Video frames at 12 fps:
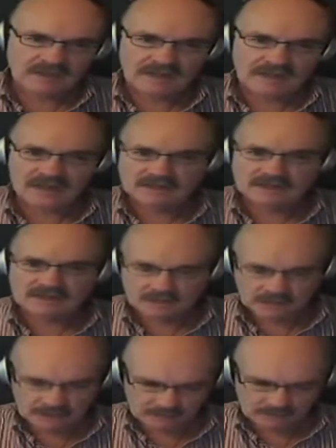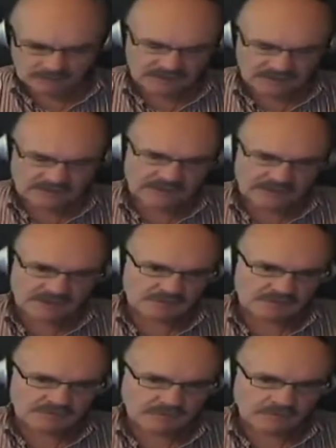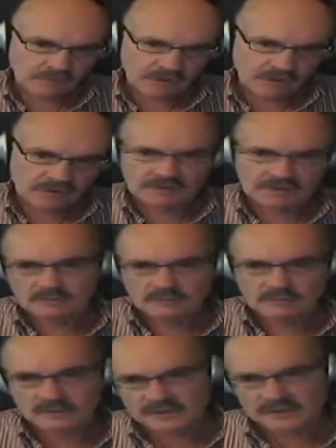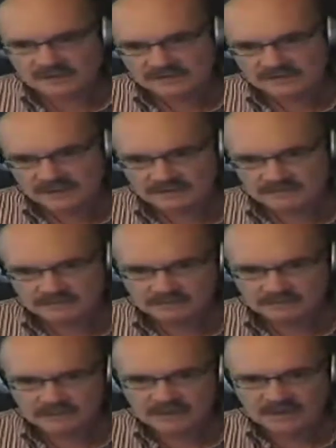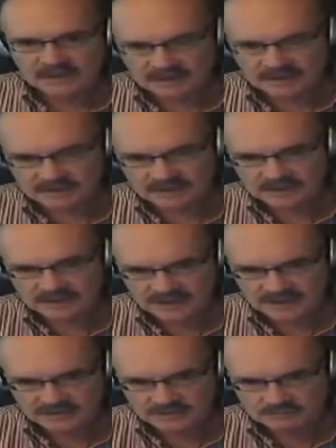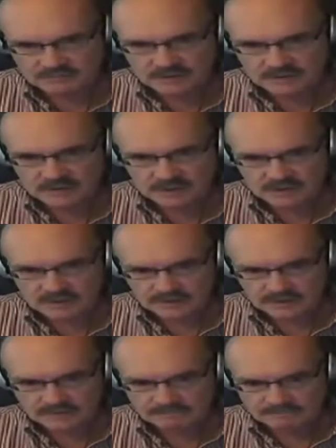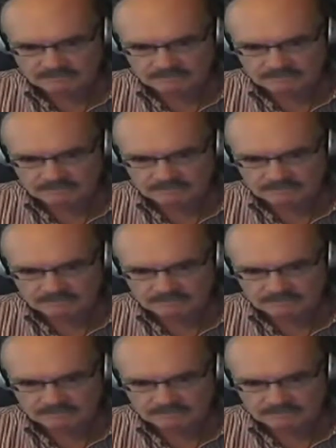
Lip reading: And you can run that test before, and you can run that test after, and it can catch malware